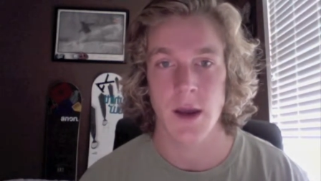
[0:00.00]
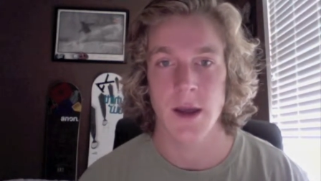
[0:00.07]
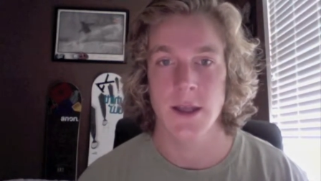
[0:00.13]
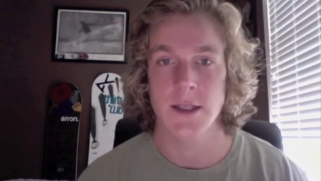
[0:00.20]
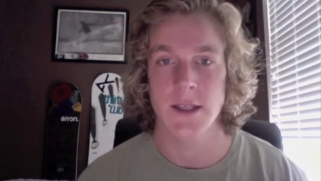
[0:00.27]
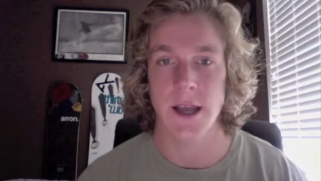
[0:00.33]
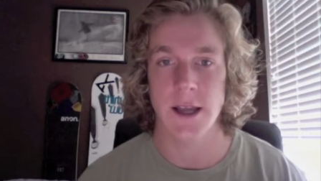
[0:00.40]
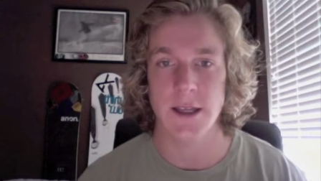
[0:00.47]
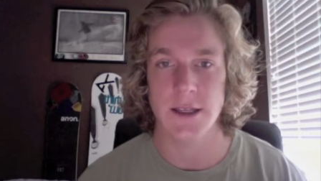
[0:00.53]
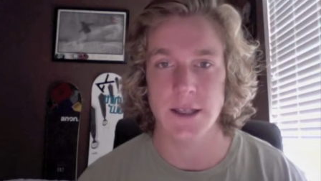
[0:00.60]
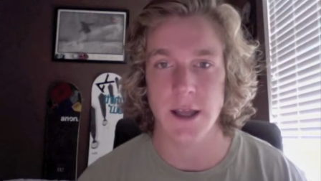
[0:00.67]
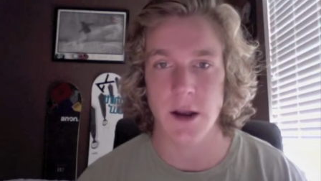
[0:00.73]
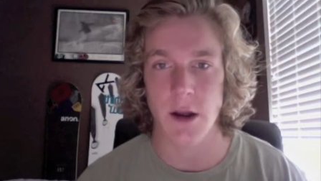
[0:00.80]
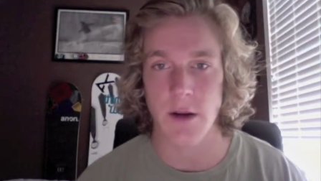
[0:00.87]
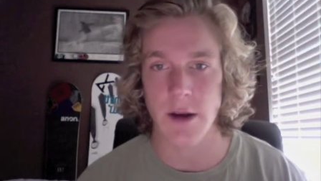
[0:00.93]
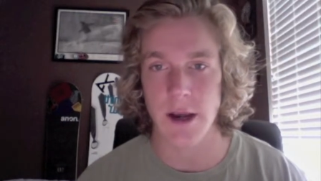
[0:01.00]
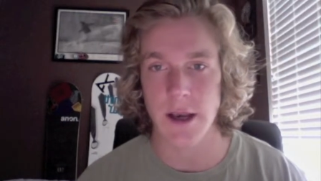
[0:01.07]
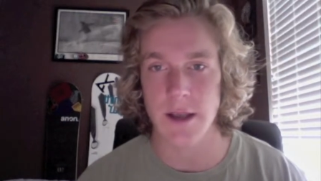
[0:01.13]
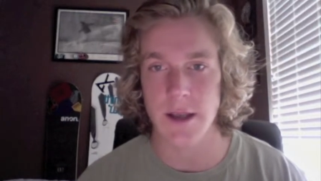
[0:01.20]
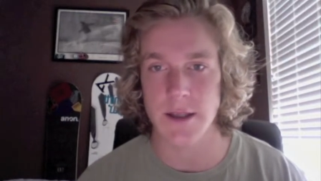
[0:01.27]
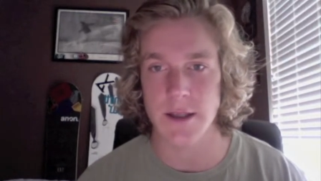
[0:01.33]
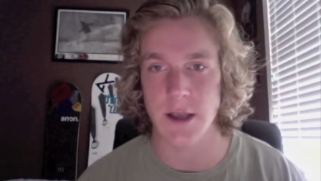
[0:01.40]
Scientists had already
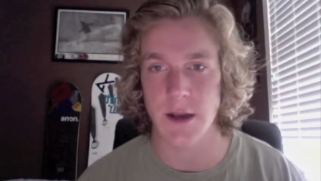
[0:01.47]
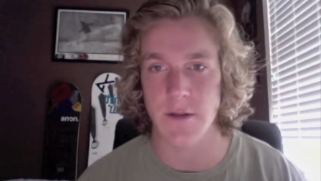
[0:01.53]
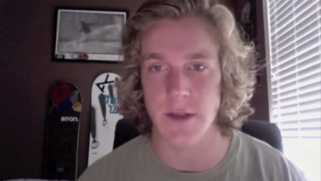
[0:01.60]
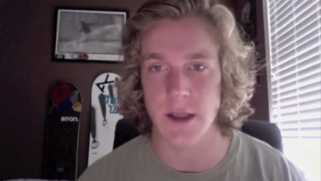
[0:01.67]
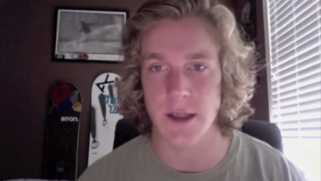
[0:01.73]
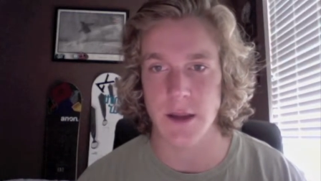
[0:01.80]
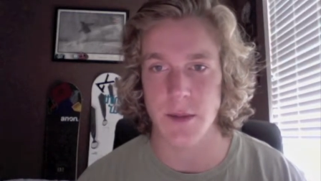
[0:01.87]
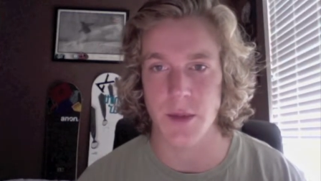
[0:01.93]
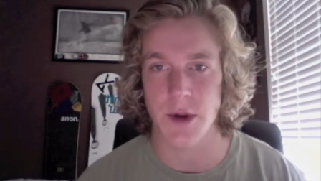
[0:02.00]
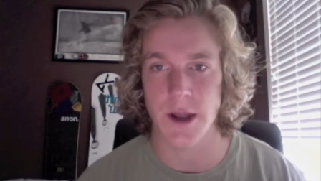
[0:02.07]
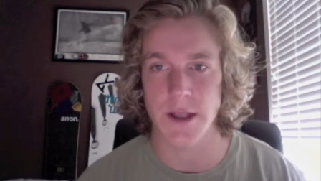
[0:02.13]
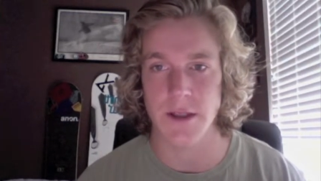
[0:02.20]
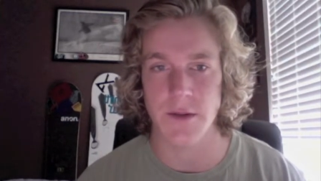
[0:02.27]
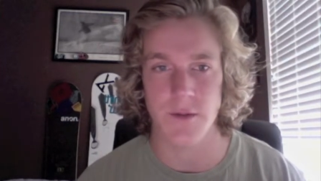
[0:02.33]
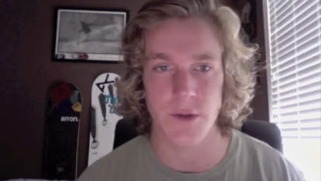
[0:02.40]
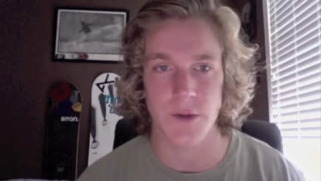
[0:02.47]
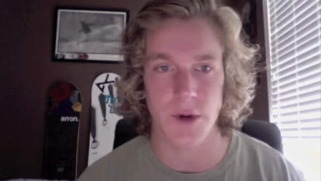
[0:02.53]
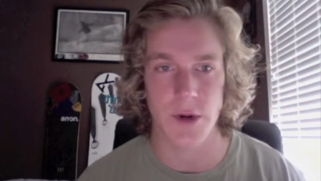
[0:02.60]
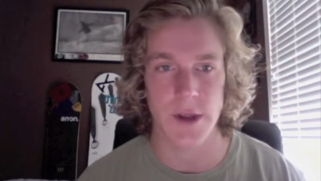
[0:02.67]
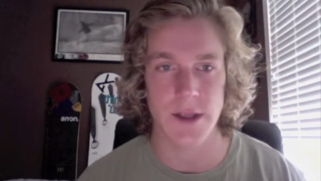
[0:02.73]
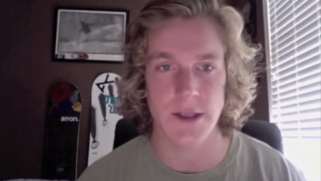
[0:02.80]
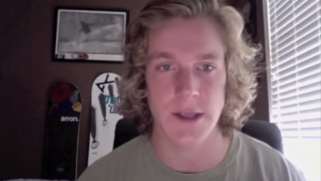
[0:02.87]
discovered that the brains of
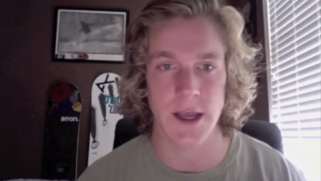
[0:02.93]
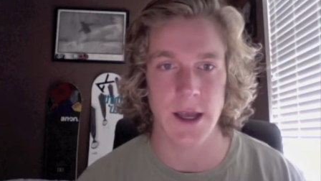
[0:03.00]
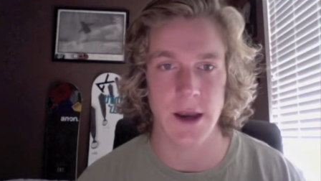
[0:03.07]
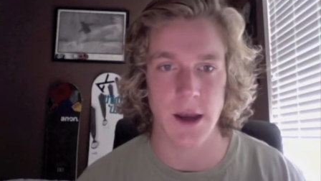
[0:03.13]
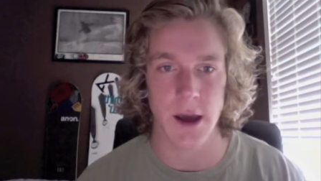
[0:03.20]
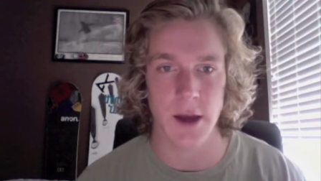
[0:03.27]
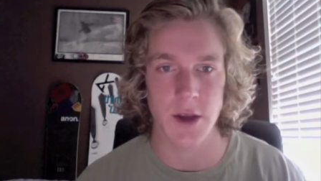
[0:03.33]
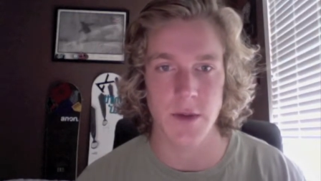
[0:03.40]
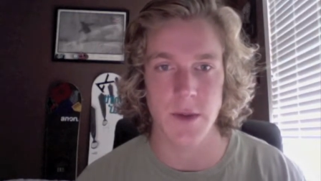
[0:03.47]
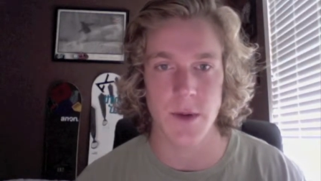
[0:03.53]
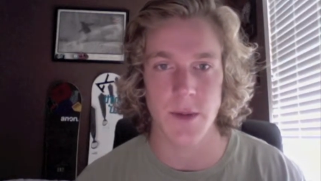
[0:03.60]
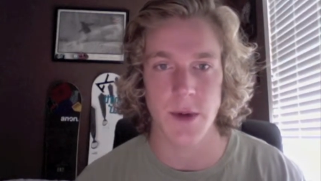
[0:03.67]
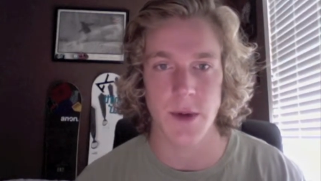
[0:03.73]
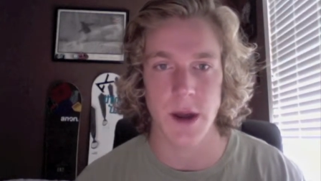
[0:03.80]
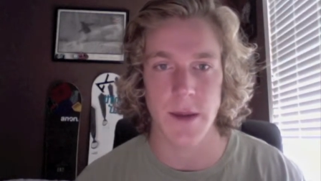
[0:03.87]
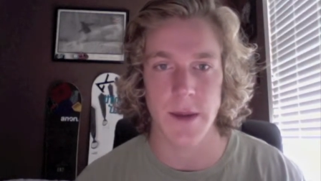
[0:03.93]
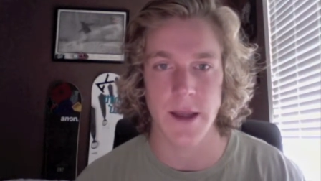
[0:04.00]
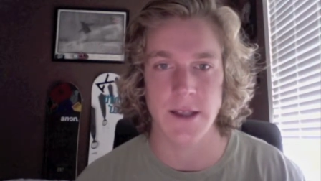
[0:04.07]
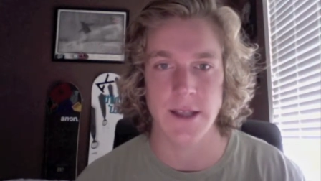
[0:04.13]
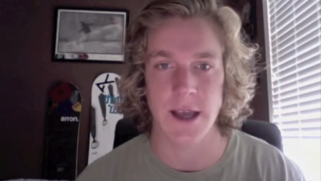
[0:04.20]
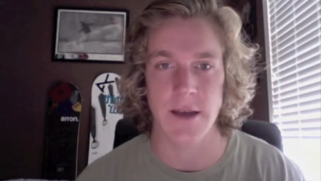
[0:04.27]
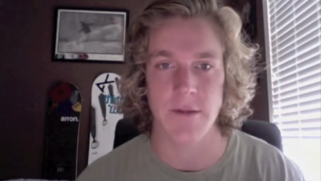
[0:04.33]
rodents and non-human
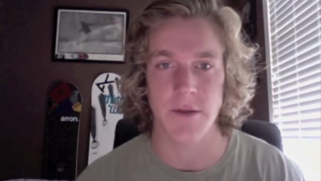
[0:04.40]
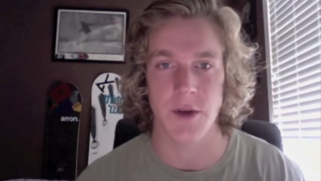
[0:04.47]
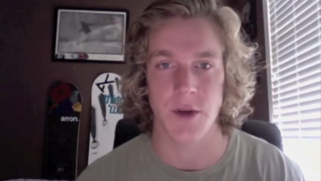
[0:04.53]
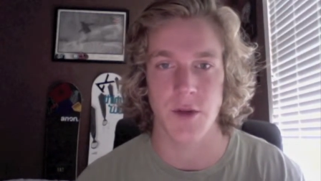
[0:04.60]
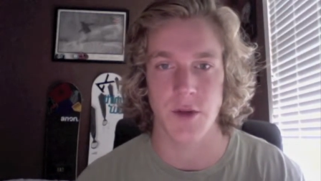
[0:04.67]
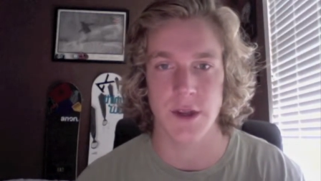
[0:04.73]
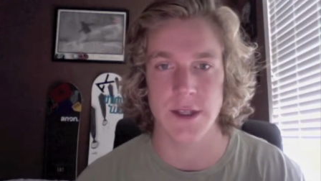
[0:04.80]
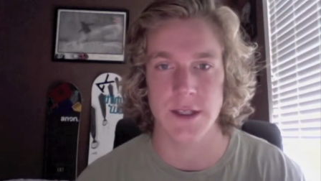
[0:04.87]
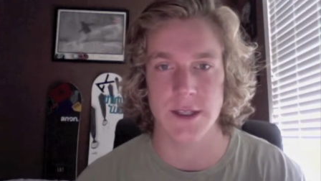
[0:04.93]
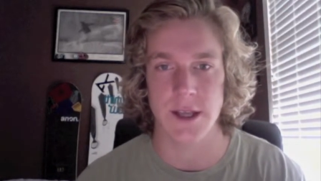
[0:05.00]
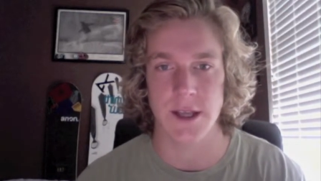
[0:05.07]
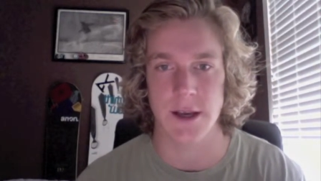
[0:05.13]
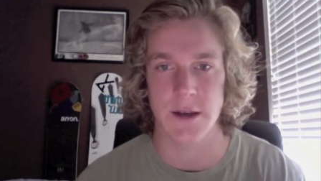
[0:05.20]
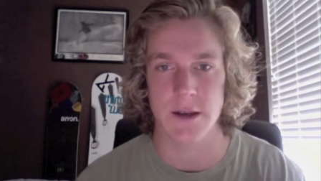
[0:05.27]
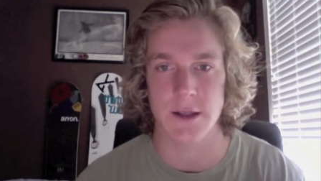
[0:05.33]
primates have grid cells